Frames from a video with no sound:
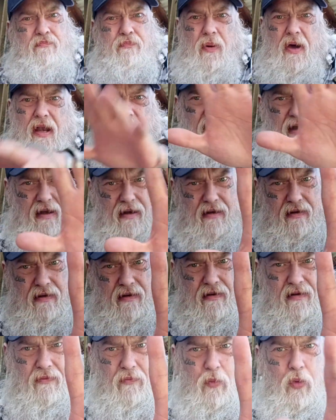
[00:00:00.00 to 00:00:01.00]
but
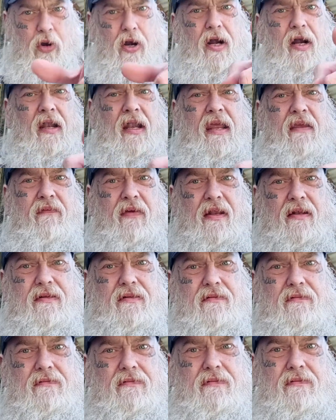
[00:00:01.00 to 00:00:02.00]
we're gonna leave it.